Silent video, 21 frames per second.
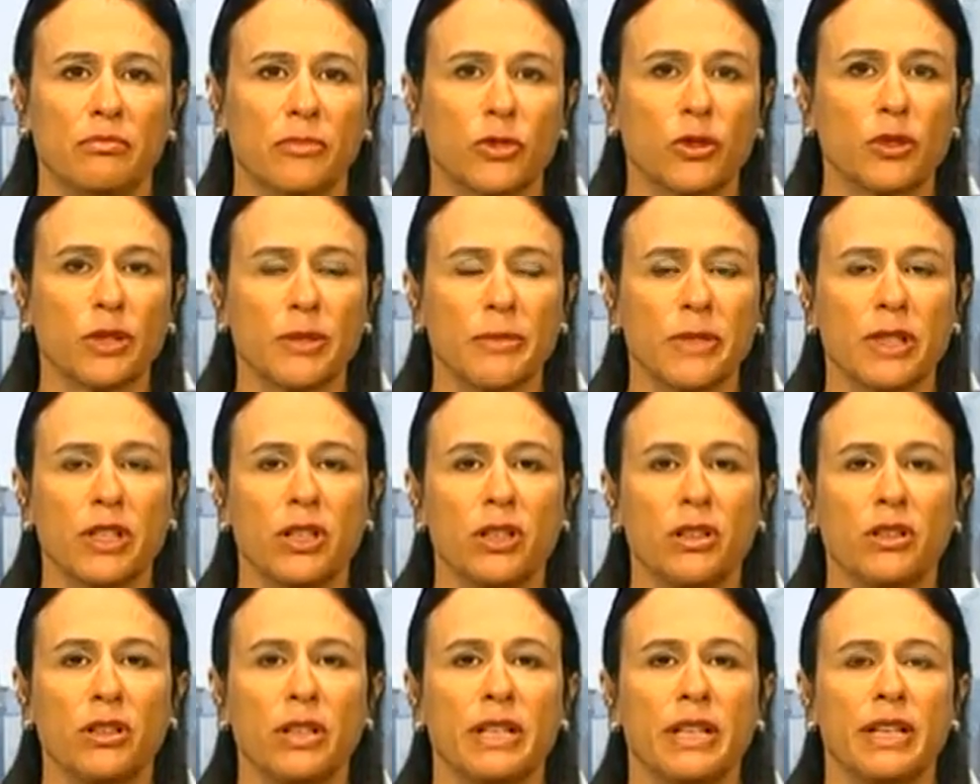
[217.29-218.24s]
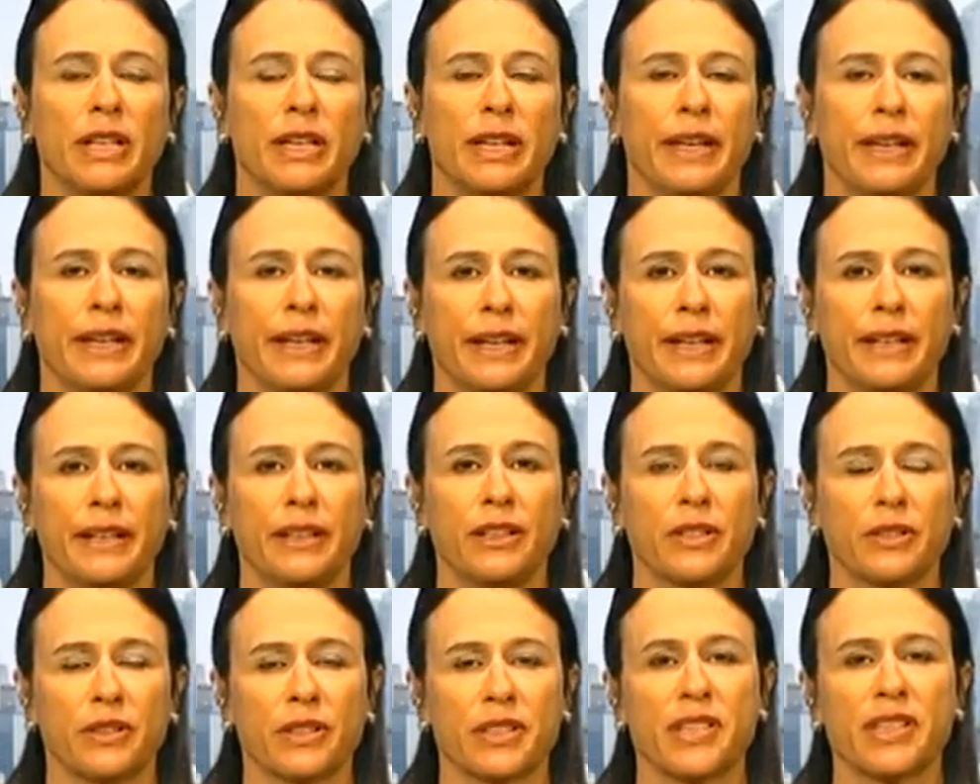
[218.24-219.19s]
criminal and,
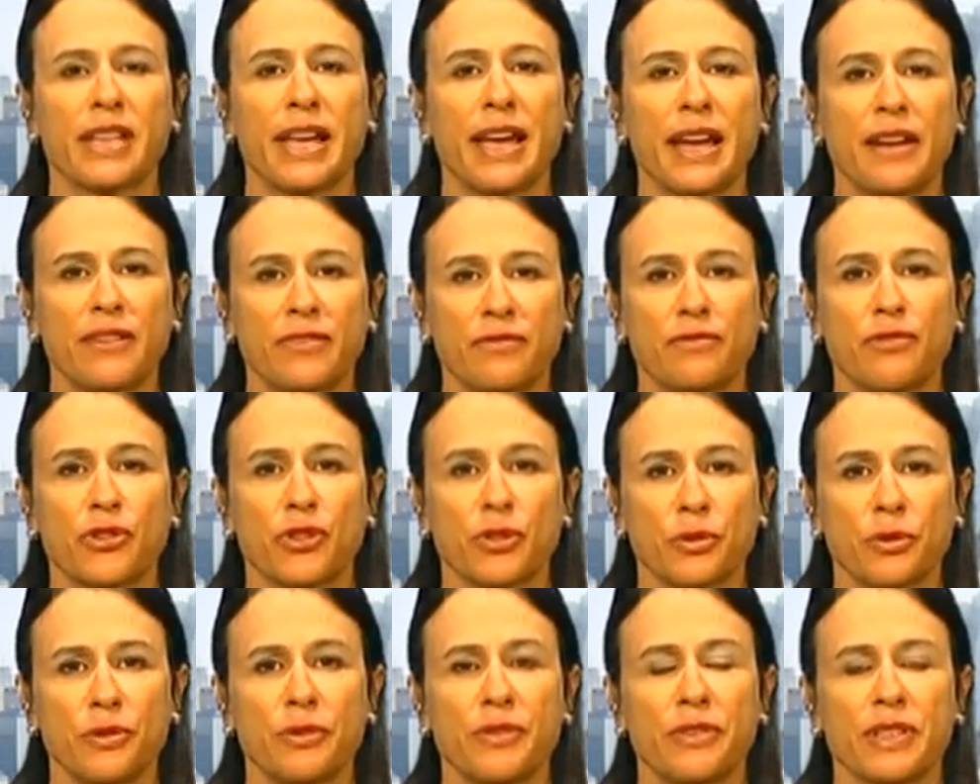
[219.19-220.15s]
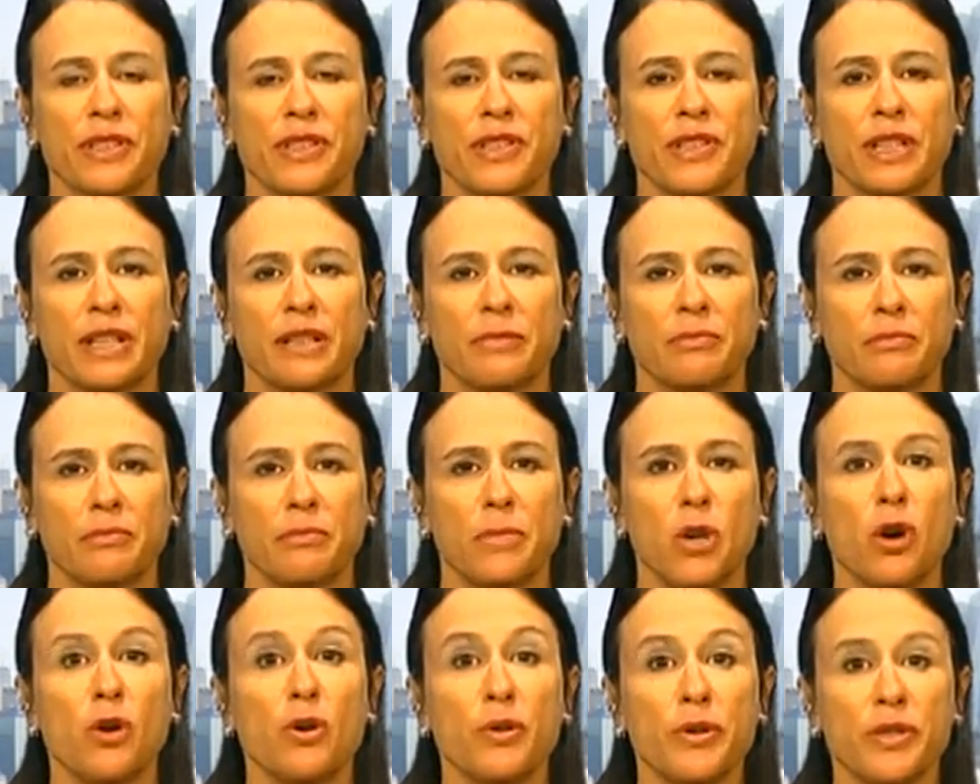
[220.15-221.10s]
you know, the sad truth is that
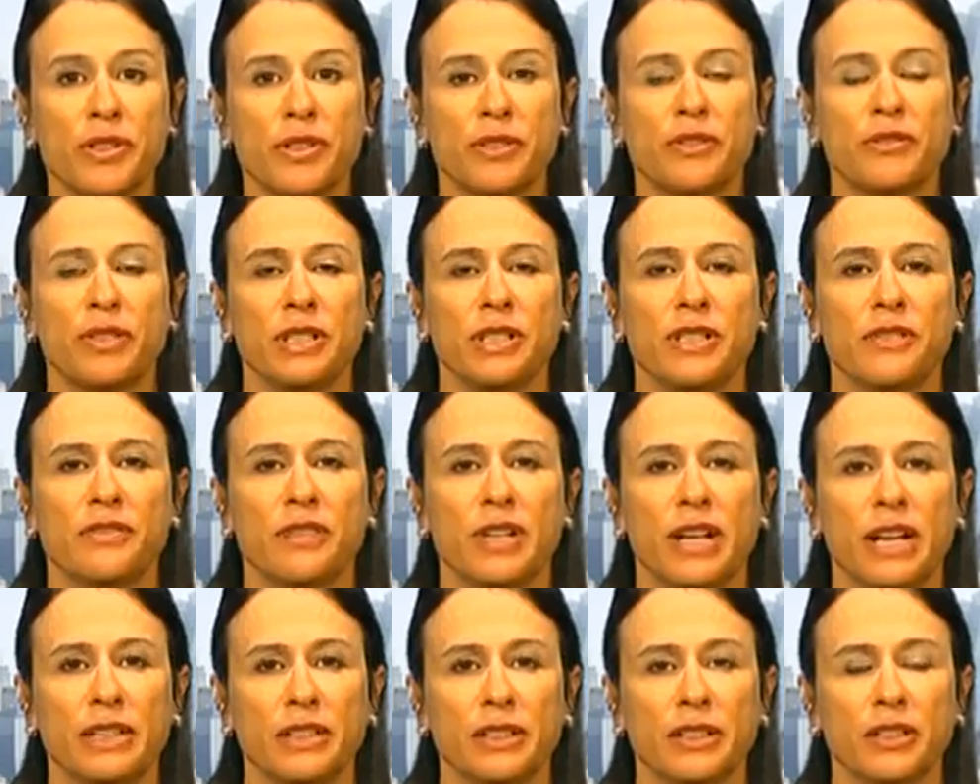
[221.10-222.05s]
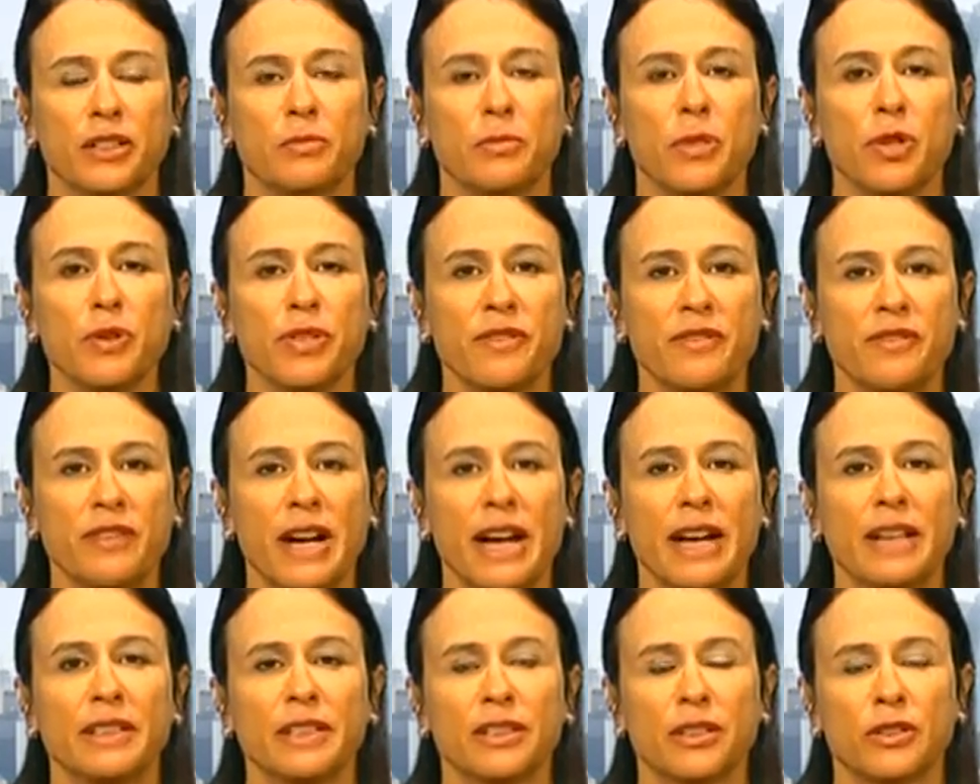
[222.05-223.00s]
most of these violent, most
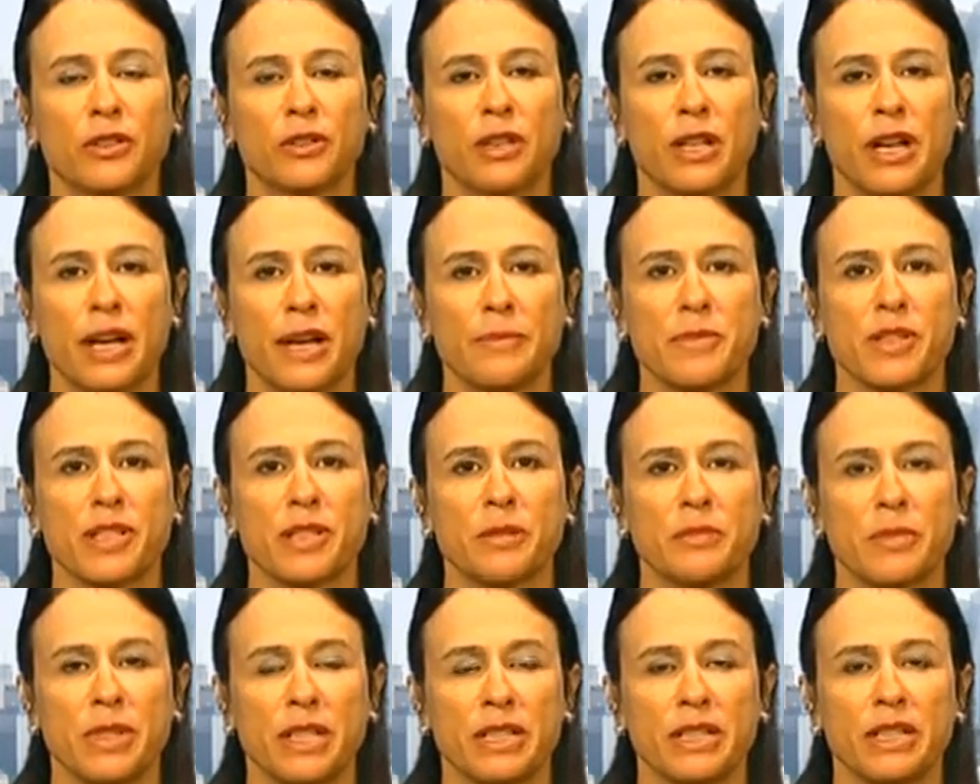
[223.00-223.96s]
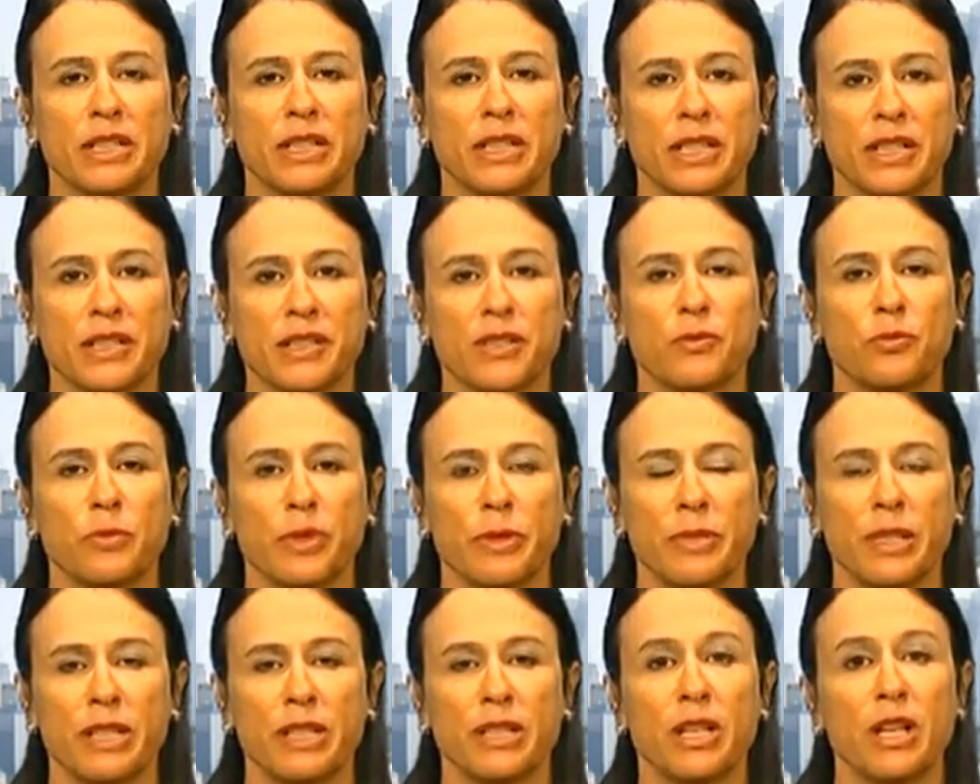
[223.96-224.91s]
violent crimes committed against
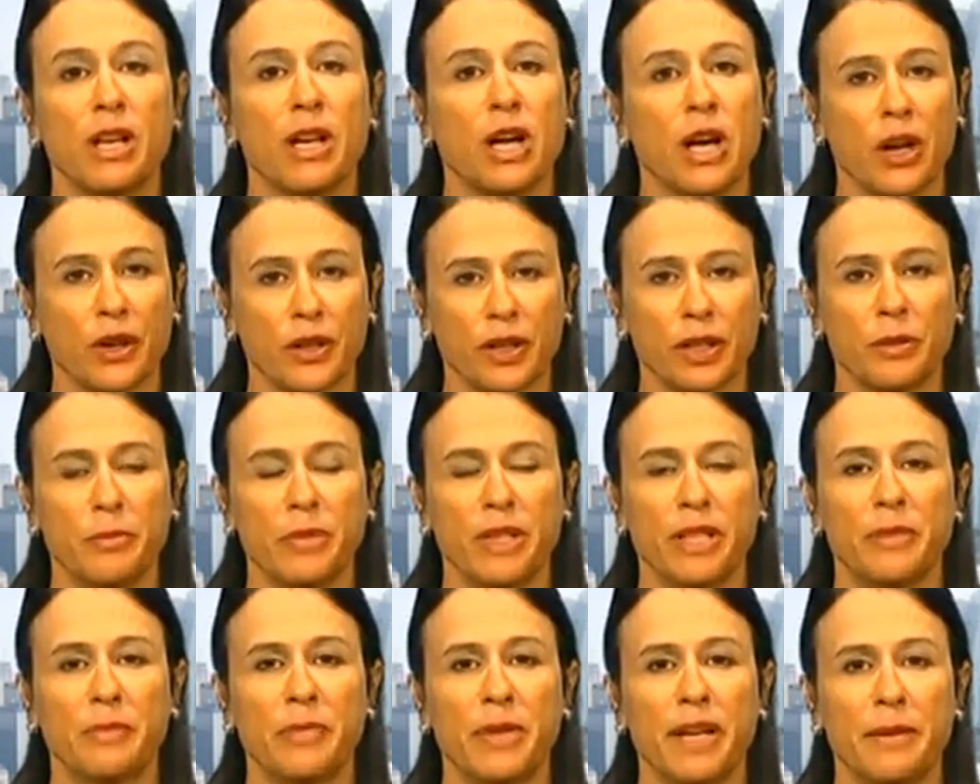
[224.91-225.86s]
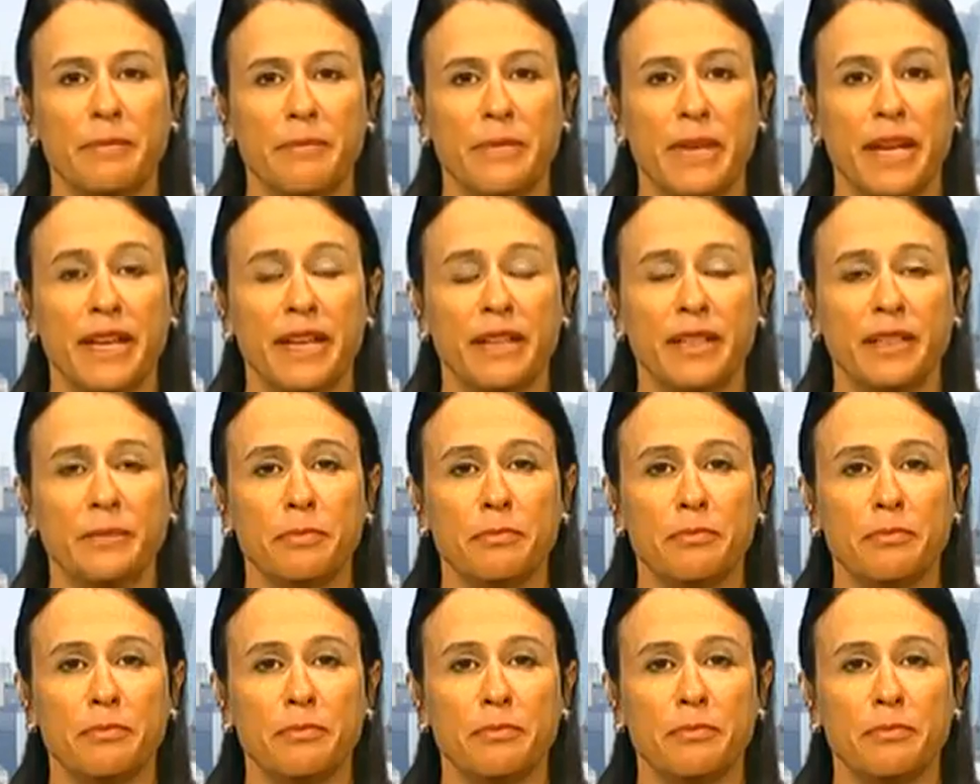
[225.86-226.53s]
women are committed by men.